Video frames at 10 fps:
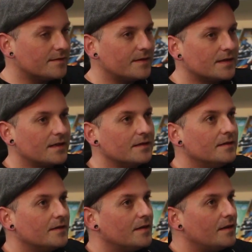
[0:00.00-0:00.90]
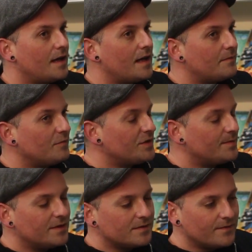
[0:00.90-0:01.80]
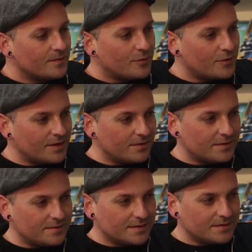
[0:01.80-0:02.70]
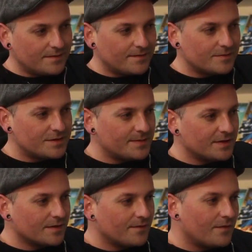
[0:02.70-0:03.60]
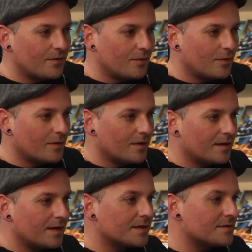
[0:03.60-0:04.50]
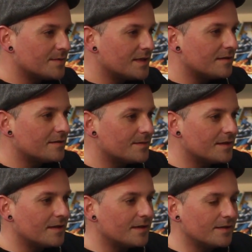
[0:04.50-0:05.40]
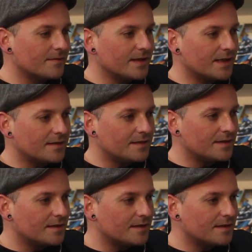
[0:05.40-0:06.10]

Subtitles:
stuff, okay. And would you be looking for more young adult stuff, or would you be looking for like something that you could really get your teeth